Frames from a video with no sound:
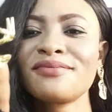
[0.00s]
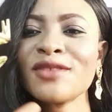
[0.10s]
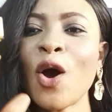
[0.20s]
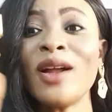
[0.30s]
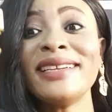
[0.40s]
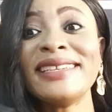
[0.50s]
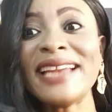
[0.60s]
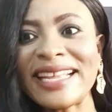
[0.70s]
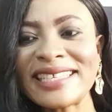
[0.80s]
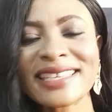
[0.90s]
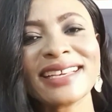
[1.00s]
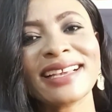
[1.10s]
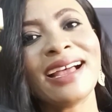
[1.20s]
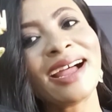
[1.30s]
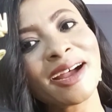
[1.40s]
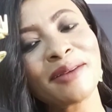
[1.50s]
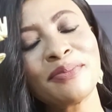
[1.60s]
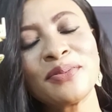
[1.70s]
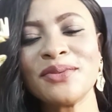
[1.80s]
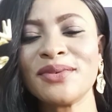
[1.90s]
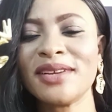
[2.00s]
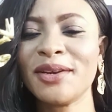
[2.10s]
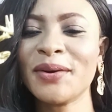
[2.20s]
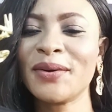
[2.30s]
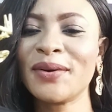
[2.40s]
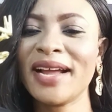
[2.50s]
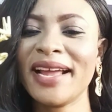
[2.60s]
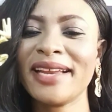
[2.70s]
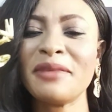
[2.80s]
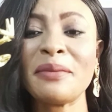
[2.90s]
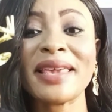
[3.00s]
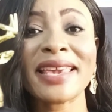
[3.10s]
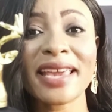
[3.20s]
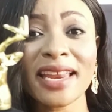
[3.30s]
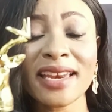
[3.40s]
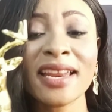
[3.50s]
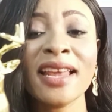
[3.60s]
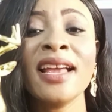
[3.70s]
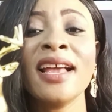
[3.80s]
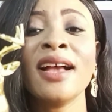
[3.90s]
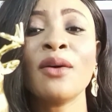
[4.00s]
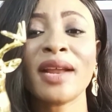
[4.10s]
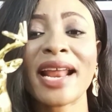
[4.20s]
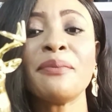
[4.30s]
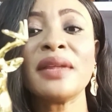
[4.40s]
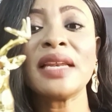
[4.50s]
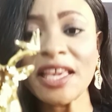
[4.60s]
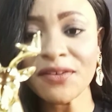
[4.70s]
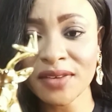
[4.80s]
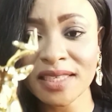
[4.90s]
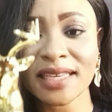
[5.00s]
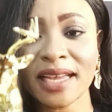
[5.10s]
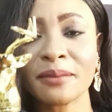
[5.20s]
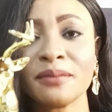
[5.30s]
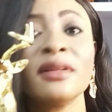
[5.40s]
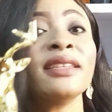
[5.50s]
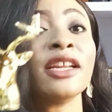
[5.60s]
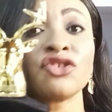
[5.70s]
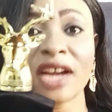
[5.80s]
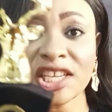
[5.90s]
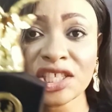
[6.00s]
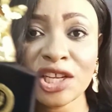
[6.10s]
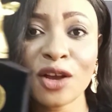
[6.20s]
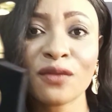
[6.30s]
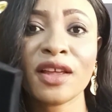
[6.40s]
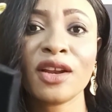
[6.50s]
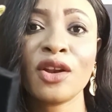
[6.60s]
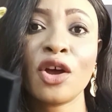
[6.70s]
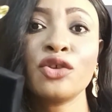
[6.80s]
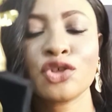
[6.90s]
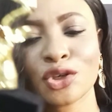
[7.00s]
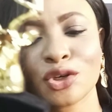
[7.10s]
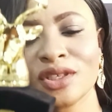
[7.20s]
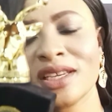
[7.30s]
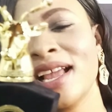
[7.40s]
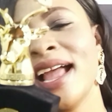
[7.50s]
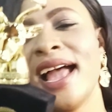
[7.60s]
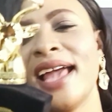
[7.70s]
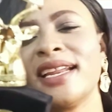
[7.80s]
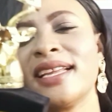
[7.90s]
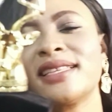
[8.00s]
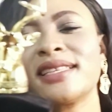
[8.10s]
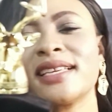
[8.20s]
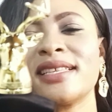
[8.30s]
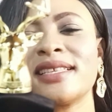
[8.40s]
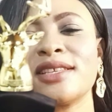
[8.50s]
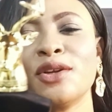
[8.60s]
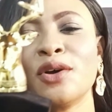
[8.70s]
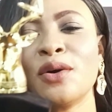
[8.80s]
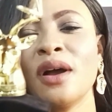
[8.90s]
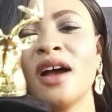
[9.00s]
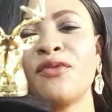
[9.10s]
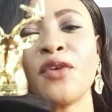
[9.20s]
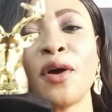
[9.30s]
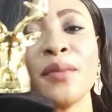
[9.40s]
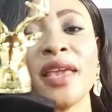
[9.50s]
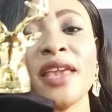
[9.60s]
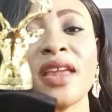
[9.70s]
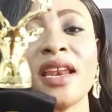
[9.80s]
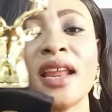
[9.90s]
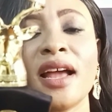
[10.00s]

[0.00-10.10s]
ornate cap, you know, and mimicking what I believe is the tragedy of the Lord George. And it's you know, from even